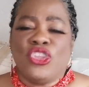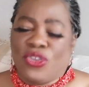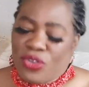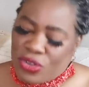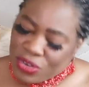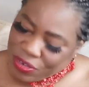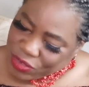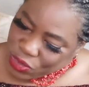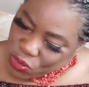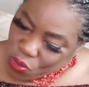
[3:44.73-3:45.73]
You could have
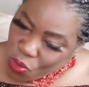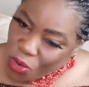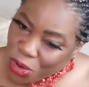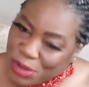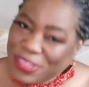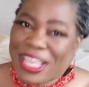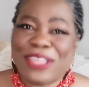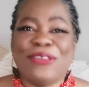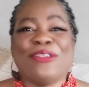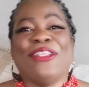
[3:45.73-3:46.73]
sworn
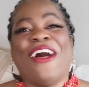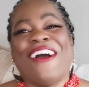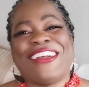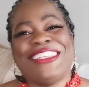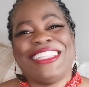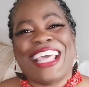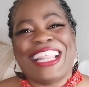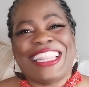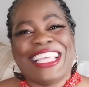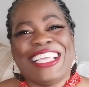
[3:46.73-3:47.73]
that you locked
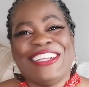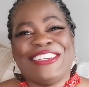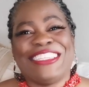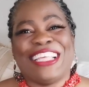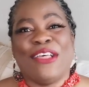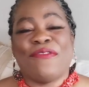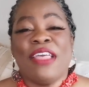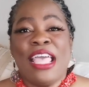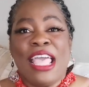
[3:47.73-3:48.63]
that thing yourself.